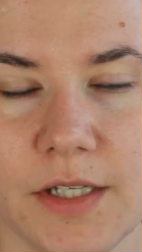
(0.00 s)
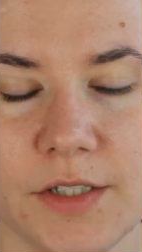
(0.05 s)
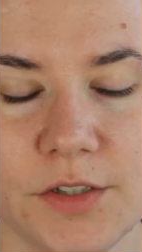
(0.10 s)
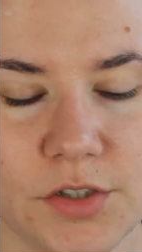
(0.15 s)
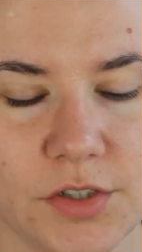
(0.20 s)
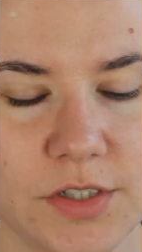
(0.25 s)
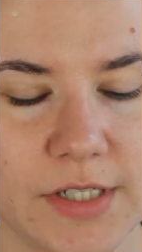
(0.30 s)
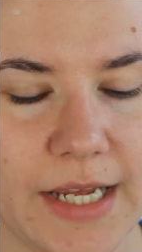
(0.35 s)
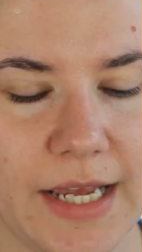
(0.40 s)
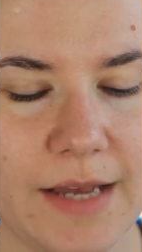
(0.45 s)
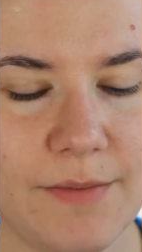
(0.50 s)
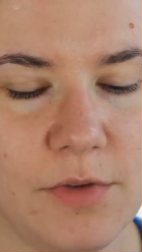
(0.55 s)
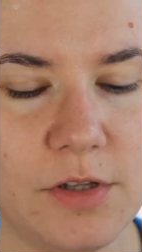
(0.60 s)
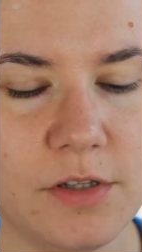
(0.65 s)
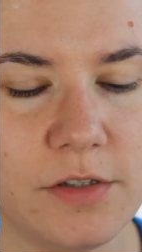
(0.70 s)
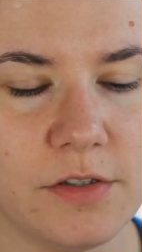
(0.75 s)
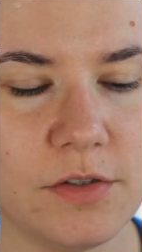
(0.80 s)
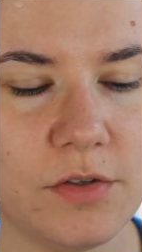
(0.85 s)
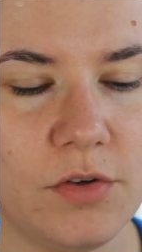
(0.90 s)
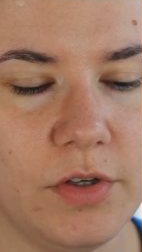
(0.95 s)
today I'm
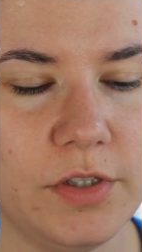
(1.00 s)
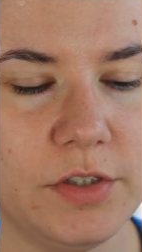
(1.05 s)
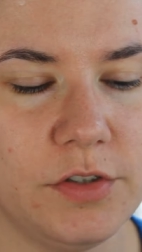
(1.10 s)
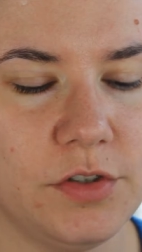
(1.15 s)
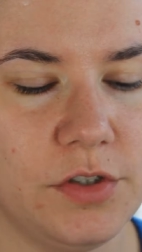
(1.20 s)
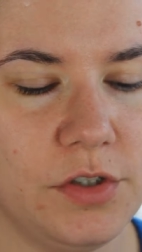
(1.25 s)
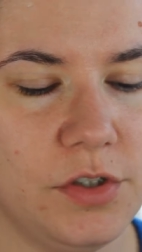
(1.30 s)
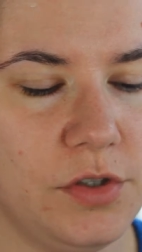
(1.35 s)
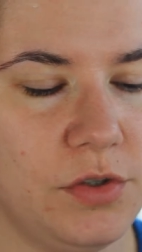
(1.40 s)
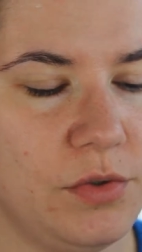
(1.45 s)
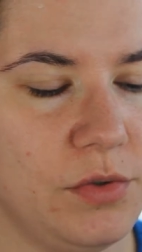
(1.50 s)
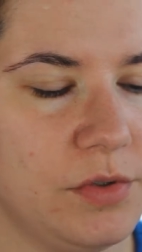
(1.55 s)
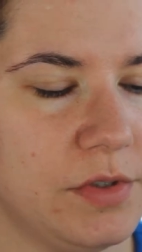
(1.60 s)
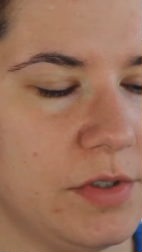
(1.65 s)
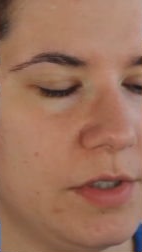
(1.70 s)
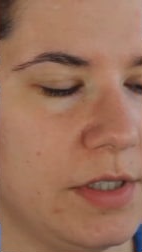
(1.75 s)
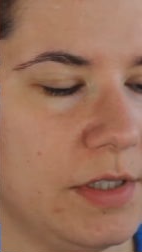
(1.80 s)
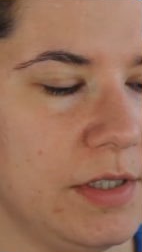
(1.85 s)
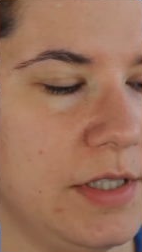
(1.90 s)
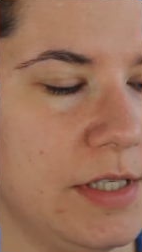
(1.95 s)
also going to
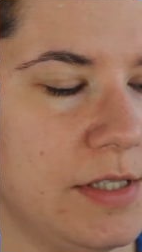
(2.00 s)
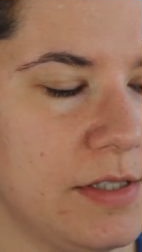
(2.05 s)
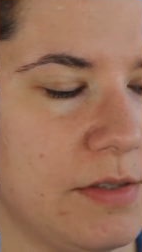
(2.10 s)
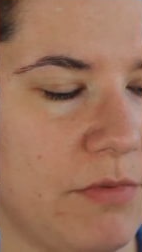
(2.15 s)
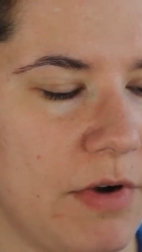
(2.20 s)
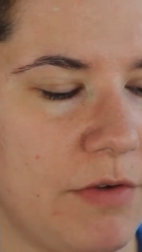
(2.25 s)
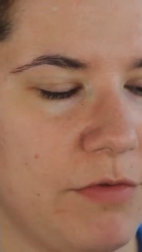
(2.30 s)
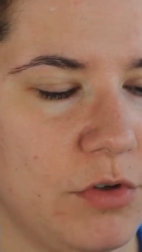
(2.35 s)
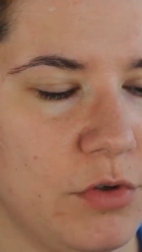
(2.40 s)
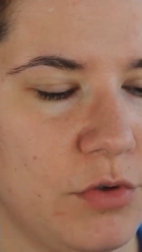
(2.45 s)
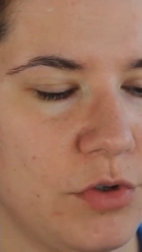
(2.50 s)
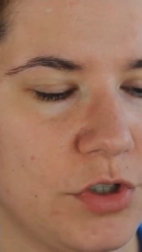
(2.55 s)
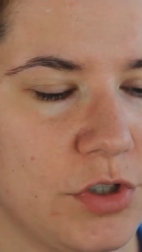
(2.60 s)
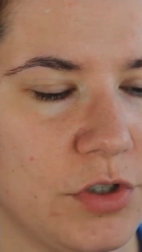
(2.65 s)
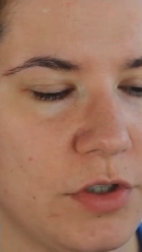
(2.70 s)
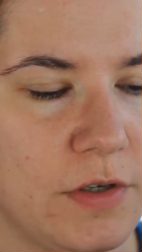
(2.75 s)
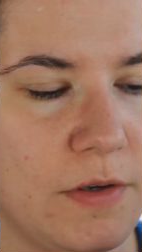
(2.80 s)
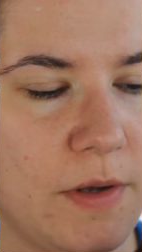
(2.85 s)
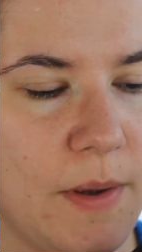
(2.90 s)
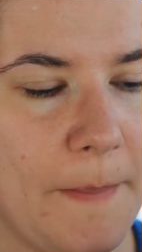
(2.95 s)
use this
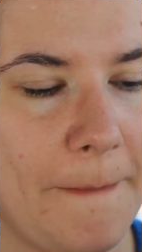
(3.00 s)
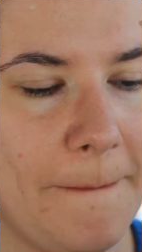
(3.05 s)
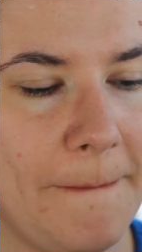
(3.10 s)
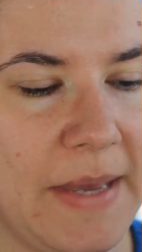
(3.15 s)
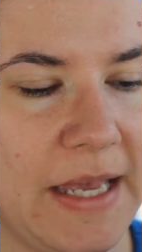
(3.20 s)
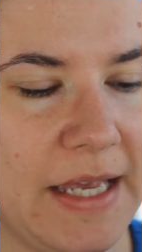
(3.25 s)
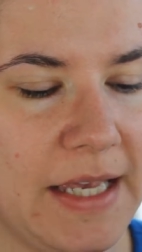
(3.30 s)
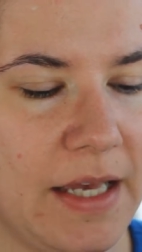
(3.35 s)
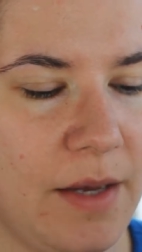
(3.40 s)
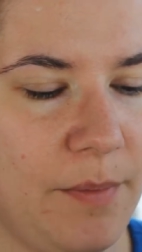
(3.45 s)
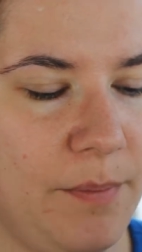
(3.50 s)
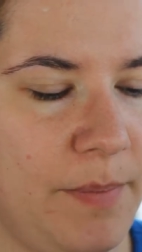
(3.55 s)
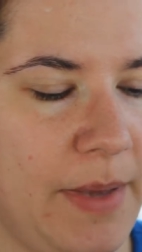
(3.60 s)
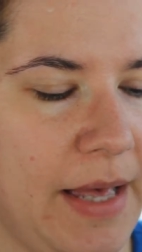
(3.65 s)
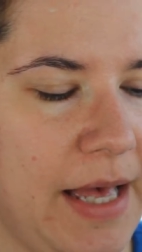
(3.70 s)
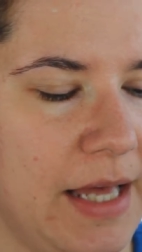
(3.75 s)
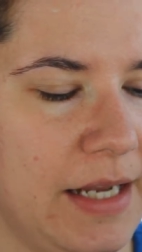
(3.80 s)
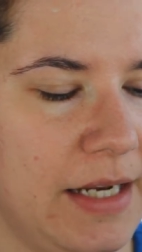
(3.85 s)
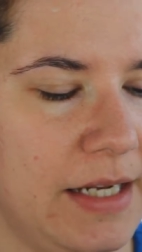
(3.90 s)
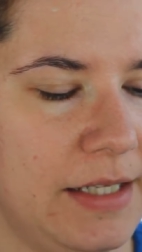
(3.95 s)
Revolution makeup
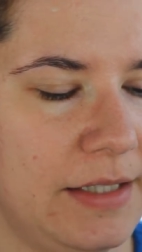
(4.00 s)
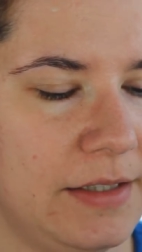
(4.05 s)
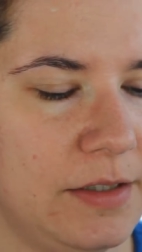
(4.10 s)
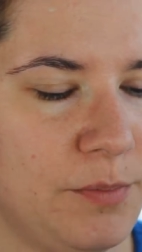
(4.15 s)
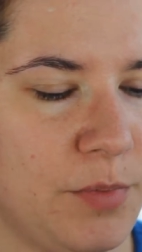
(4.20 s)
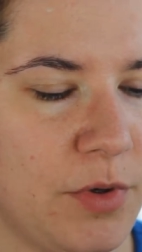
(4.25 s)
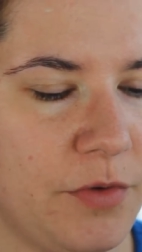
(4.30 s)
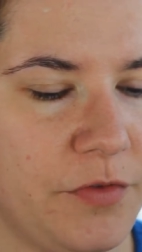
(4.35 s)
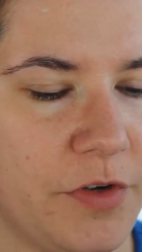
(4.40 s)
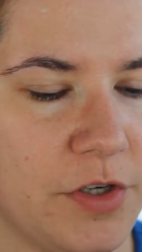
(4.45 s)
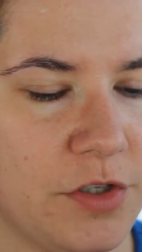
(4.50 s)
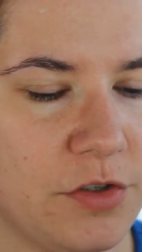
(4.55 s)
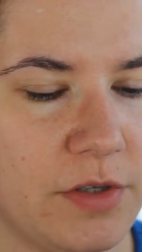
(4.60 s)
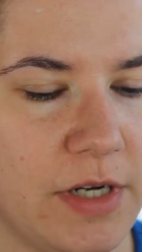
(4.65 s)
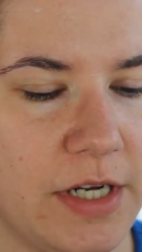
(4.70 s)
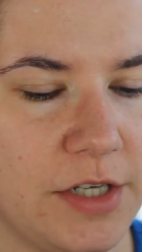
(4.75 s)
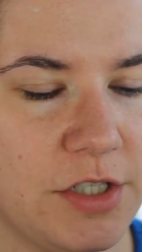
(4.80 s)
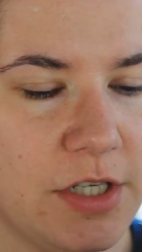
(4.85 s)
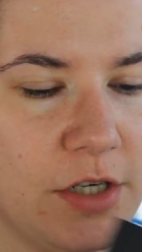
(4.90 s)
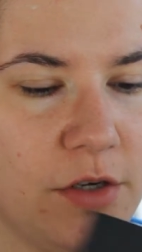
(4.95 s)
palette
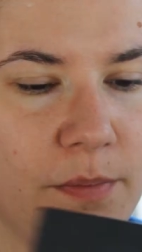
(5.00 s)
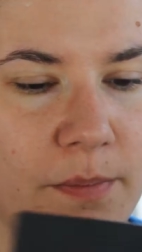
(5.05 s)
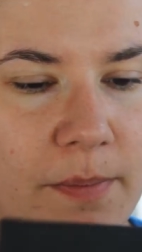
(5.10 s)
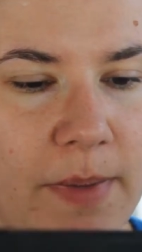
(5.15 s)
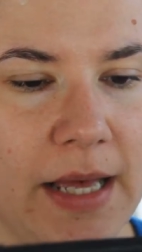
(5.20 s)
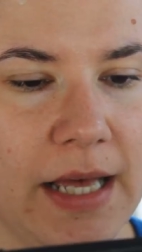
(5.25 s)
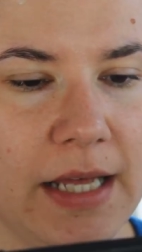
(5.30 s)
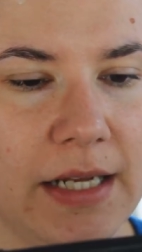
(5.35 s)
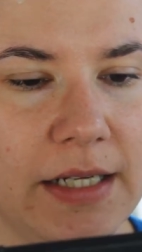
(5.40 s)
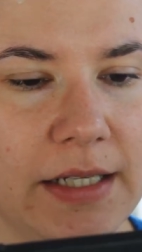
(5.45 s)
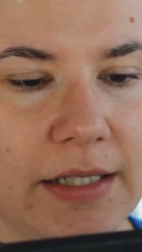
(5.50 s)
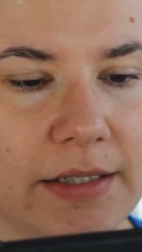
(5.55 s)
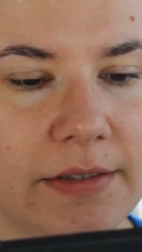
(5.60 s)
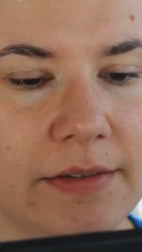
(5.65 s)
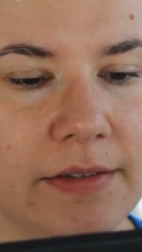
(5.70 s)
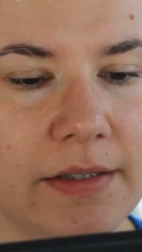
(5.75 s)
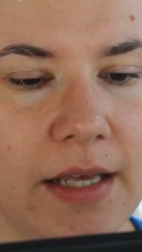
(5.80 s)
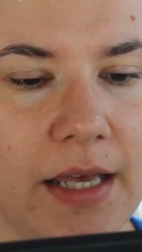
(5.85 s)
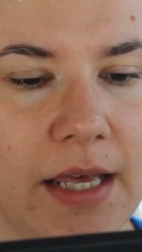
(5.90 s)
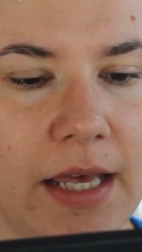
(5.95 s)
professional eyeshadow
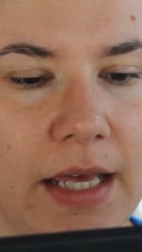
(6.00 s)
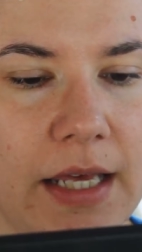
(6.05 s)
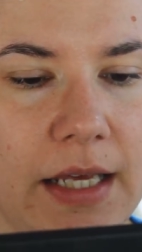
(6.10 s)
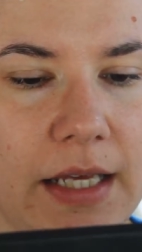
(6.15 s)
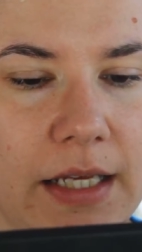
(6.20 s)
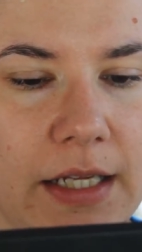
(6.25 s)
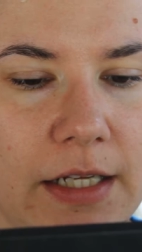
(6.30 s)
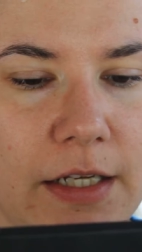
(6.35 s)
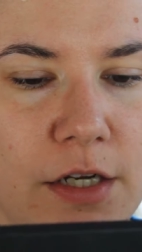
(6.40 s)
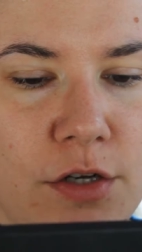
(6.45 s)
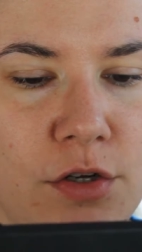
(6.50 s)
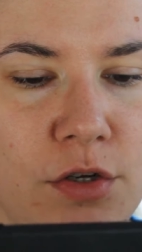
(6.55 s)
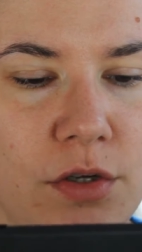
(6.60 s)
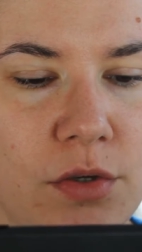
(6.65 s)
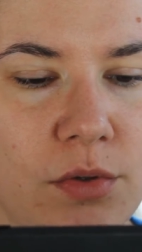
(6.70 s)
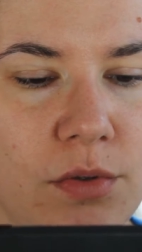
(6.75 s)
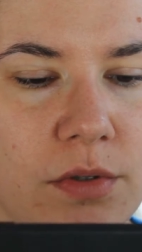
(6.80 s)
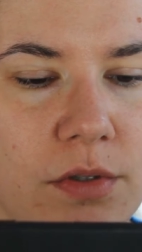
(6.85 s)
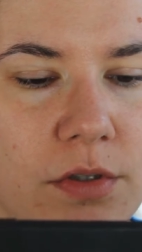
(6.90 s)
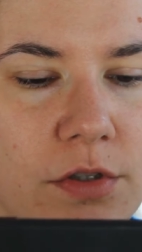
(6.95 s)
palette in
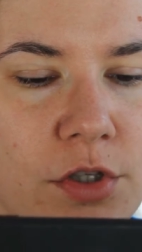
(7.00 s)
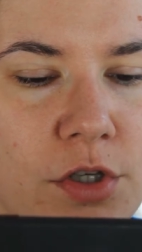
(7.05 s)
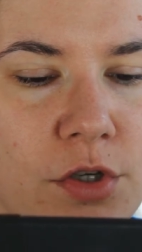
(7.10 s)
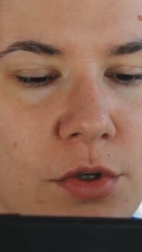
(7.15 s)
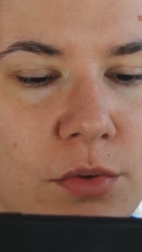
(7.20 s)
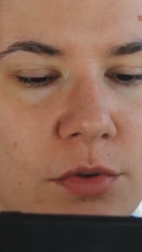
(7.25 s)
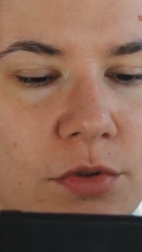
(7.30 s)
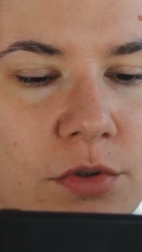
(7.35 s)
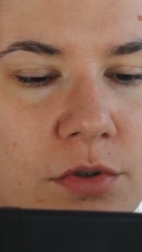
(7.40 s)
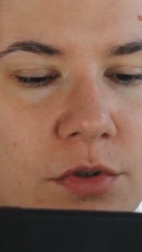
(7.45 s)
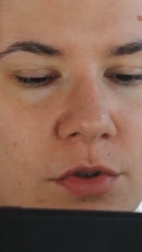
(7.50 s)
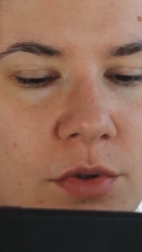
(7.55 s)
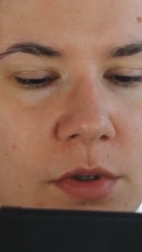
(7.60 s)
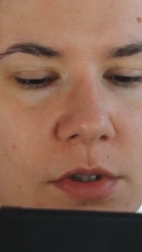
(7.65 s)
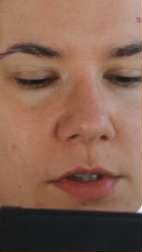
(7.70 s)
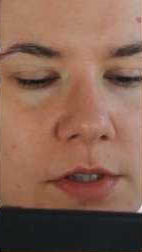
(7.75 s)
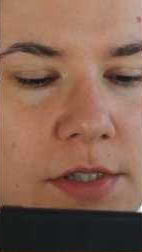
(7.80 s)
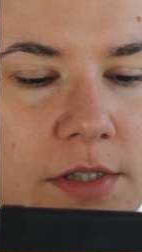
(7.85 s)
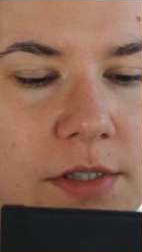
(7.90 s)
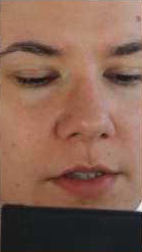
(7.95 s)
ne
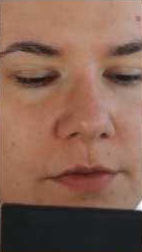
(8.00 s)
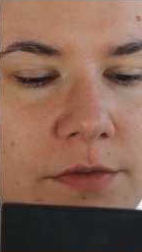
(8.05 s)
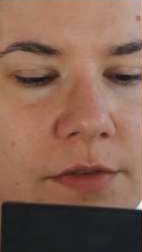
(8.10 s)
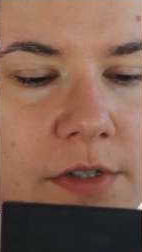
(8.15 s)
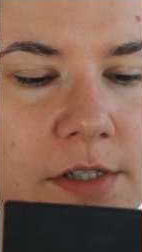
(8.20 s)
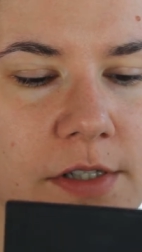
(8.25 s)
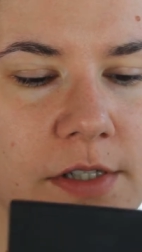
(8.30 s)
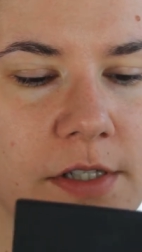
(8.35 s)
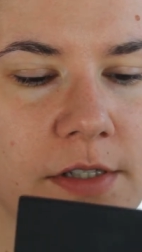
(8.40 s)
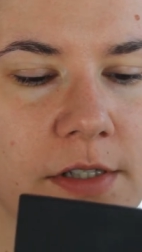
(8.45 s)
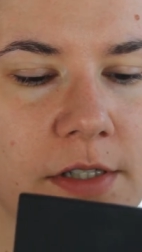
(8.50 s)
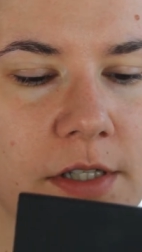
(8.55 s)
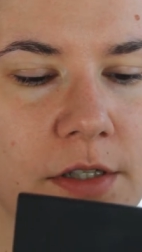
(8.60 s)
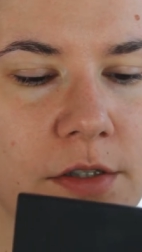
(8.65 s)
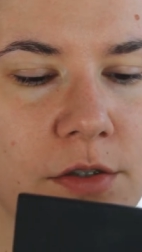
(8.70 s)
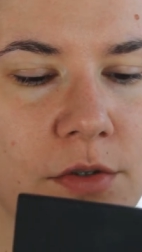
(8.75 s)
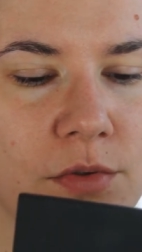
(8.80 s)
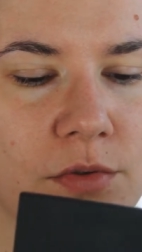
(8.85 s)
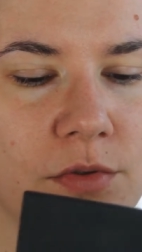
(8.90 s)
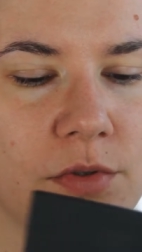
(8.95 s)
neutrals versus
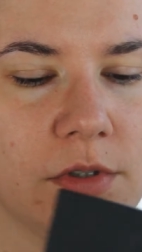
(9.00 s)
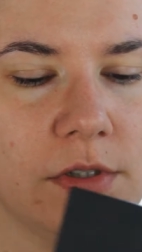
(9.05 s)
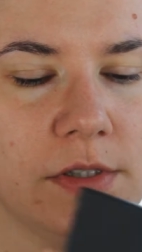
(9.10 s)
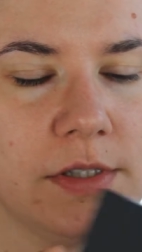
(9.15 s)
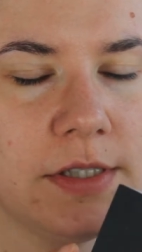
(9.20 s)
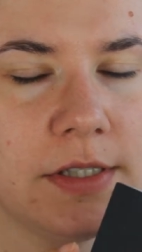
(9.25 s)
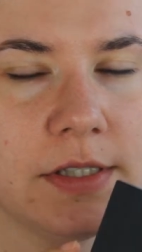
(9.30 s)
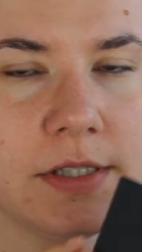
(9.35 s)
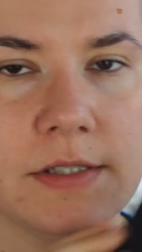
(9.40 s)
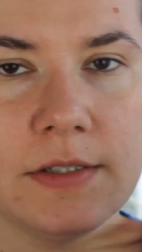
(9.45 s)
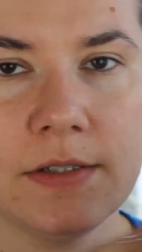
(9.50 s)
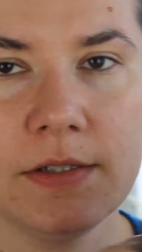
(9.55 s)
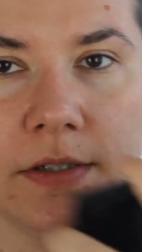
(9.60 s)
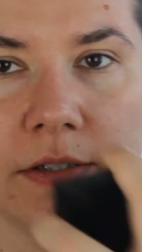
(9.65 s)
neutrals